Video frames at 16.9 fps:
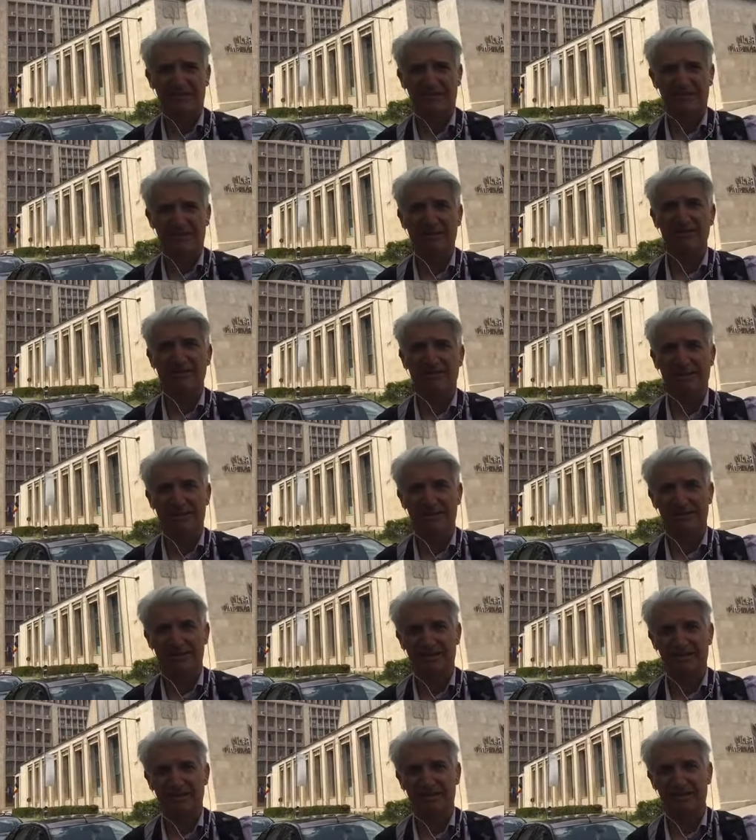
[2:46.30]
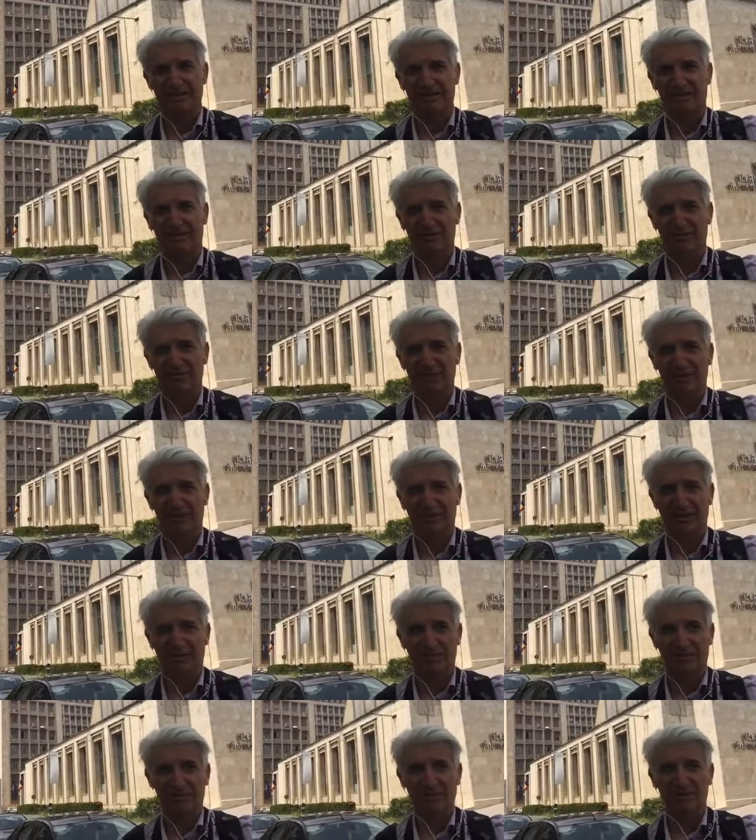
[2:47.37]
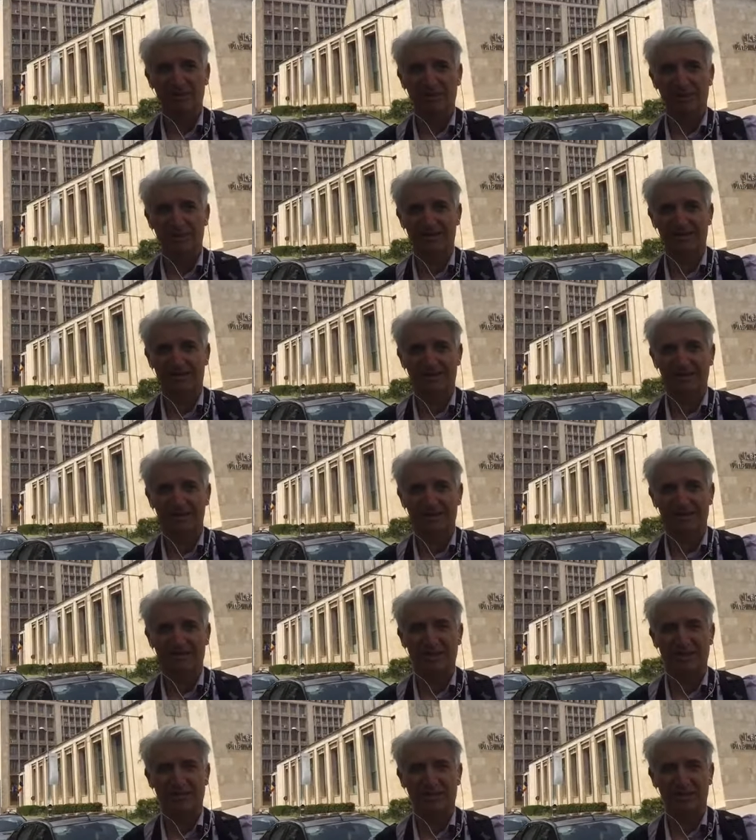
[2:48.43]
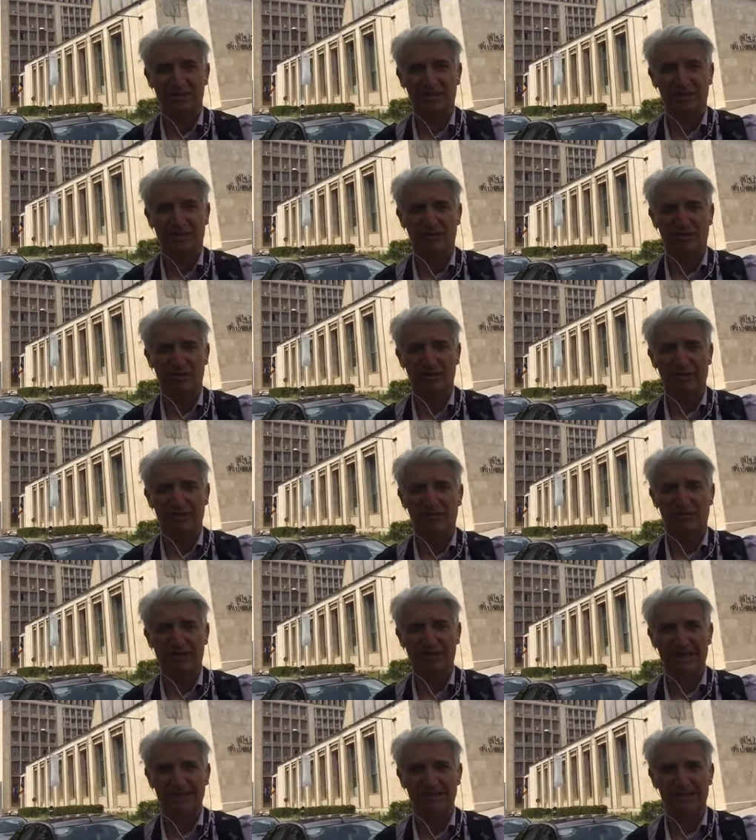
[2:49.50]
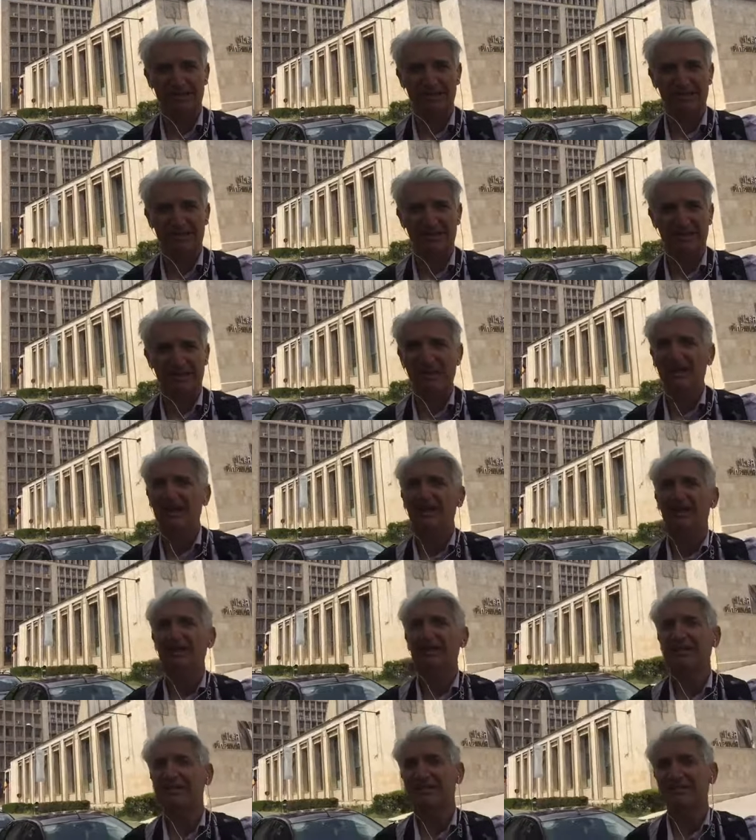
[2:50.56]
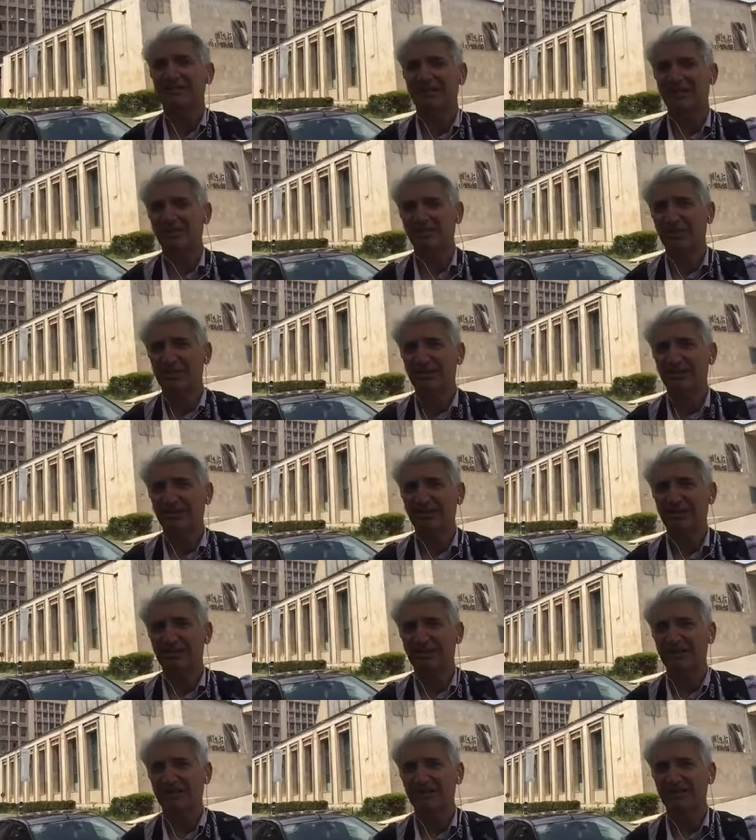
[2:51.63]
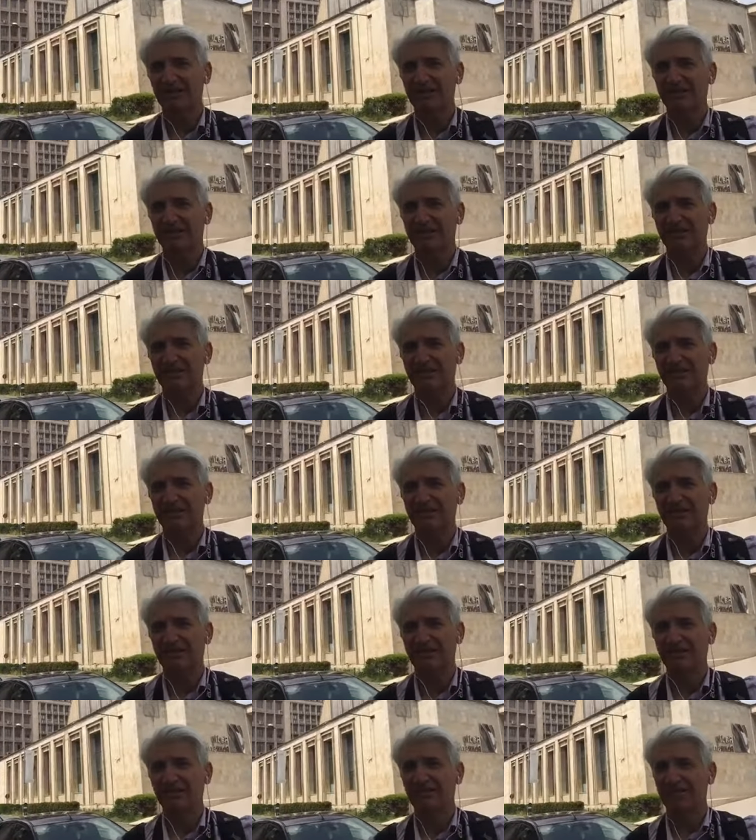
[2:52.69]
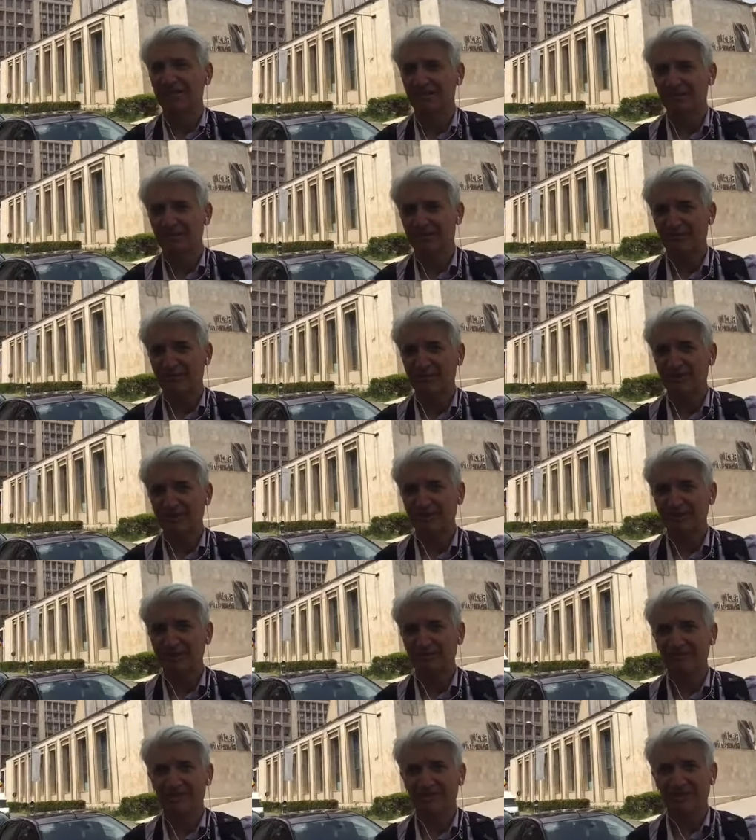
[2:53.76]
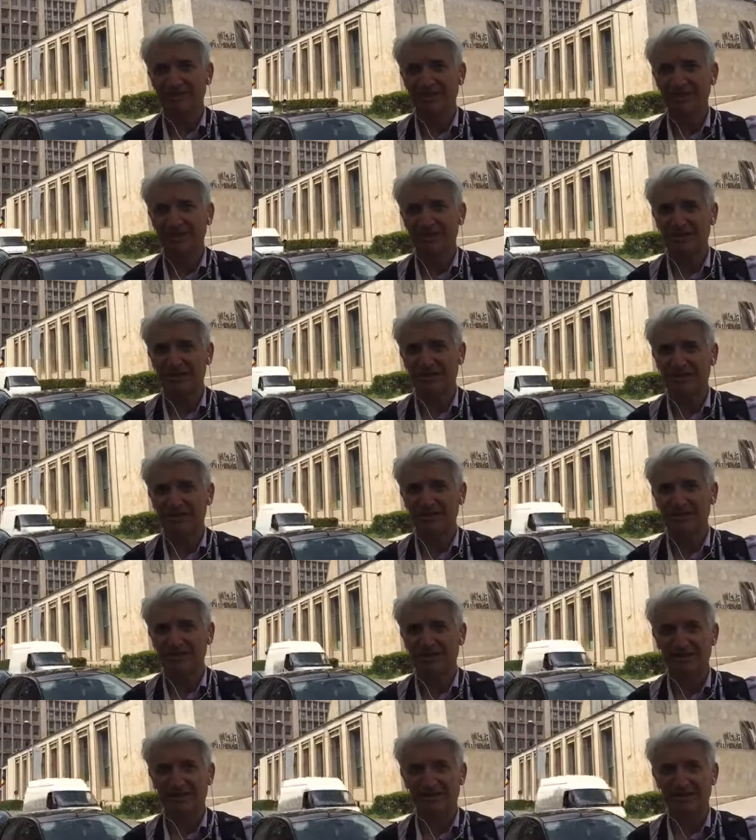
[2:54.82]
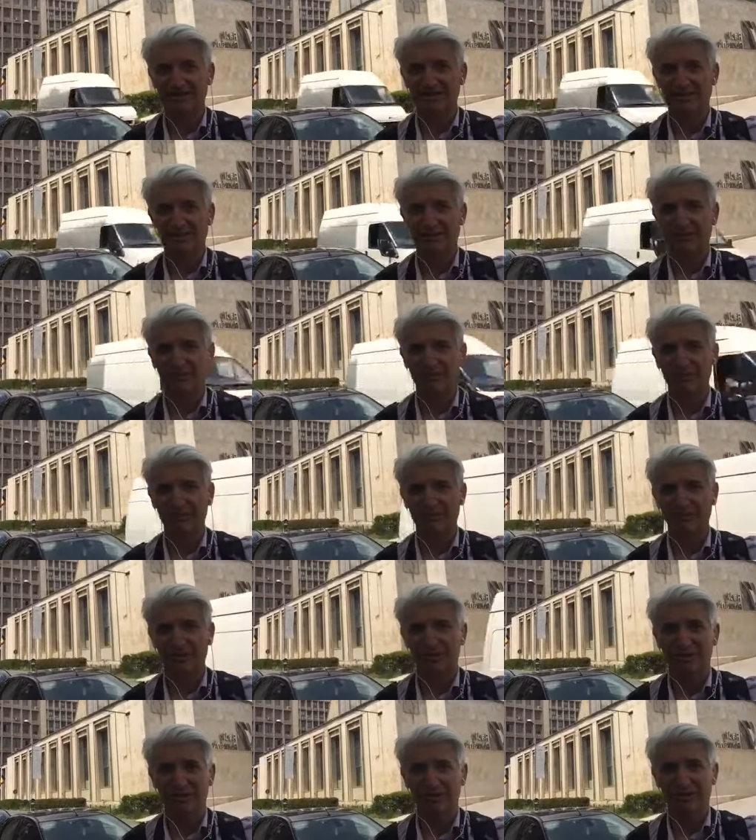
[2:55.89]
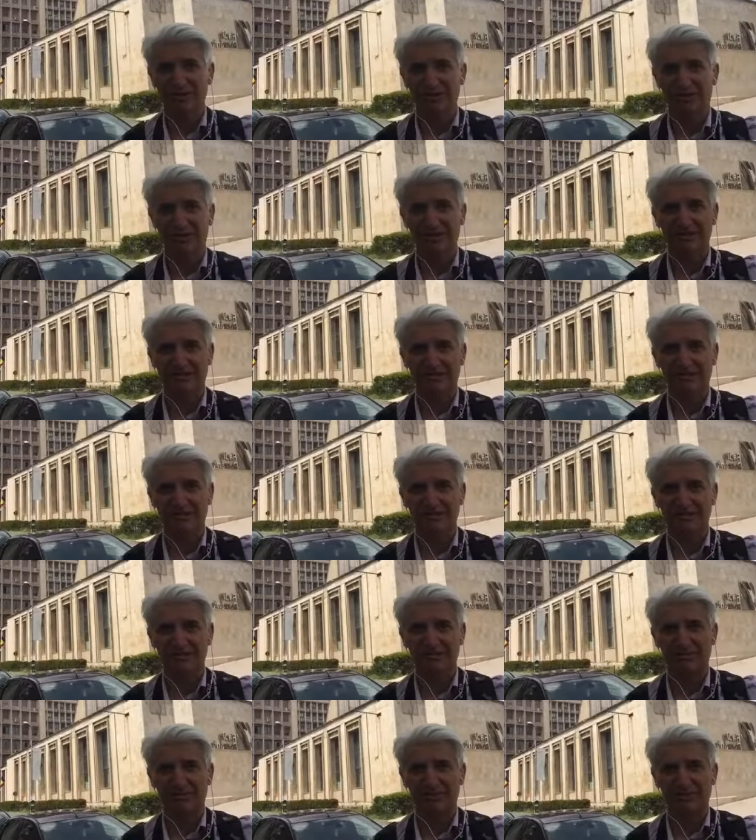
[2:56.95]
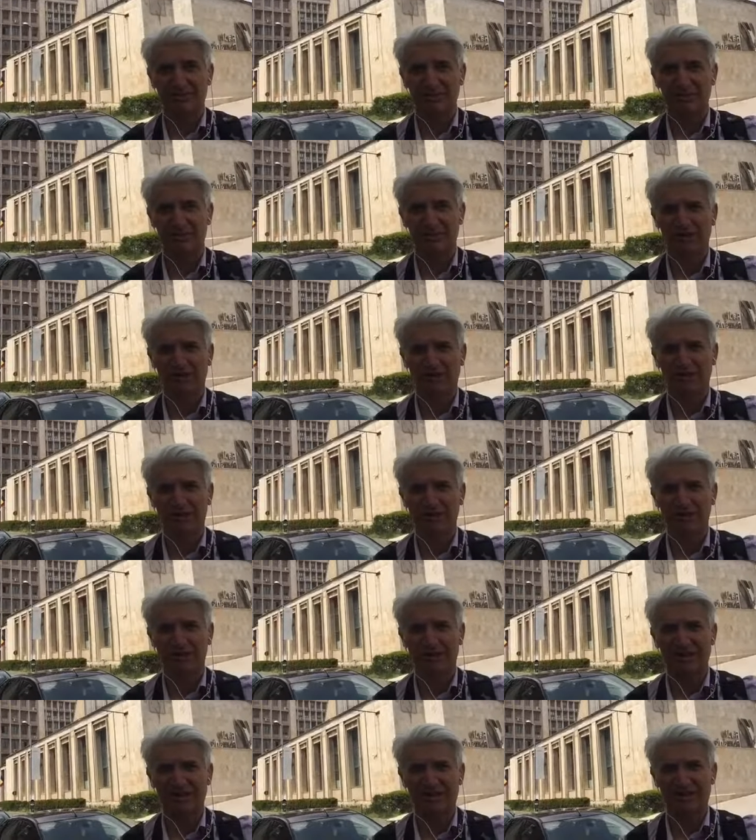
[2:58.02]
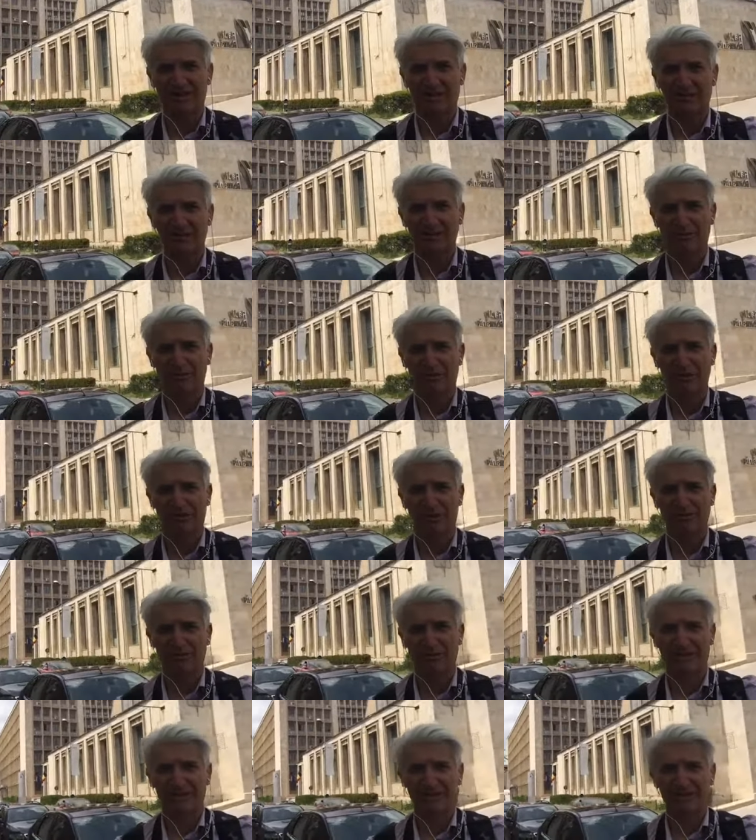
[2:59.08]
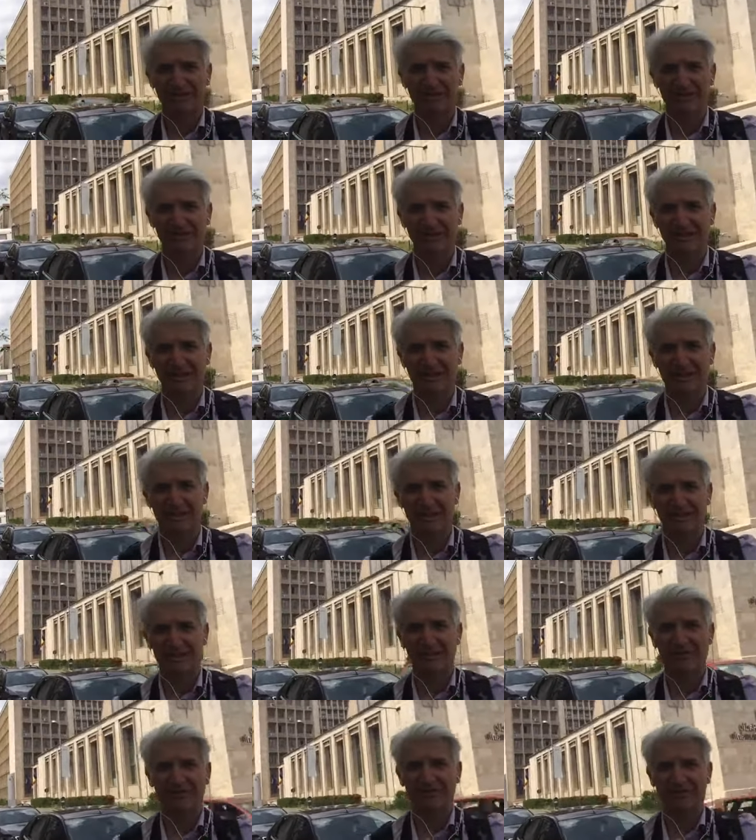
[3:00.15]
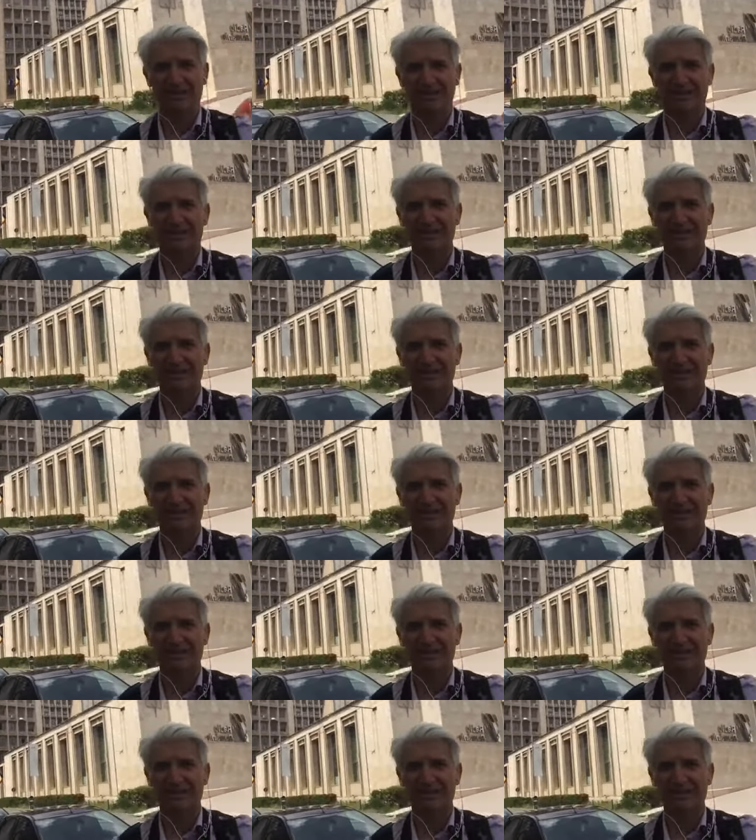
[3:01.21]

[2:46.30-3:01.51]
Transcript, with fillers: immigrants from the time on Bucharest was a very cosmopolitan place. An interesting building, very good quality. Mussolini did good. Mussolini times they had good quality buildings in Italy and over here.